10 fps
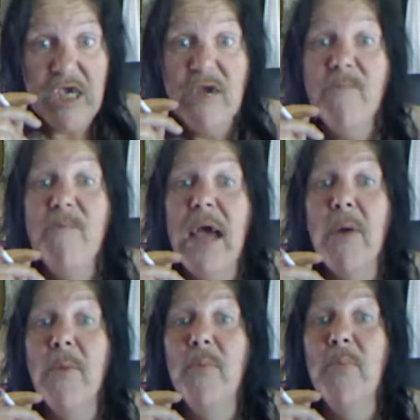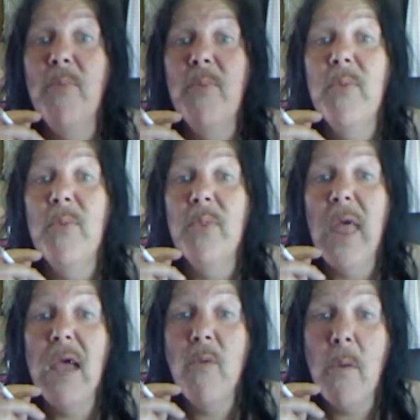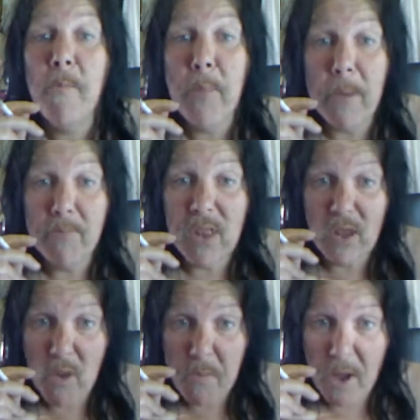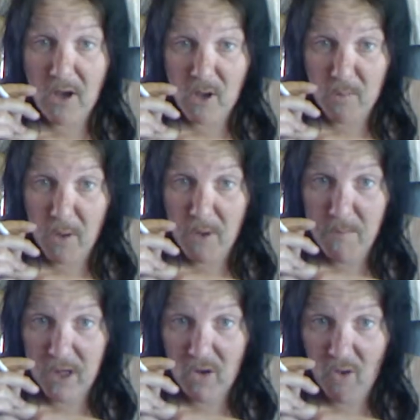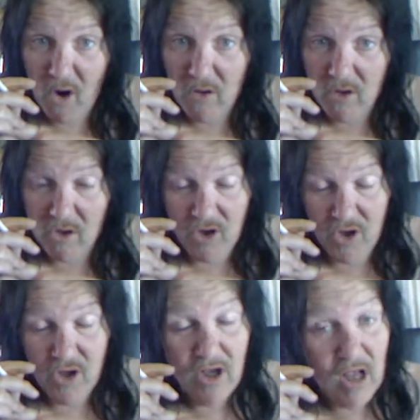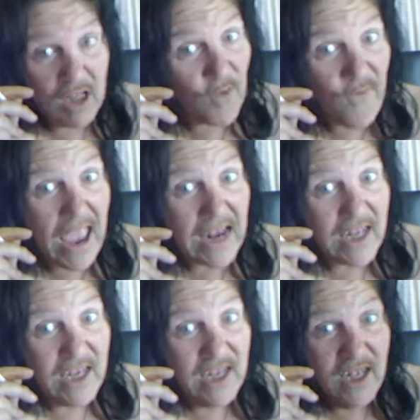In Melbourne, they were picked at the post by meteorologists. It's a fact.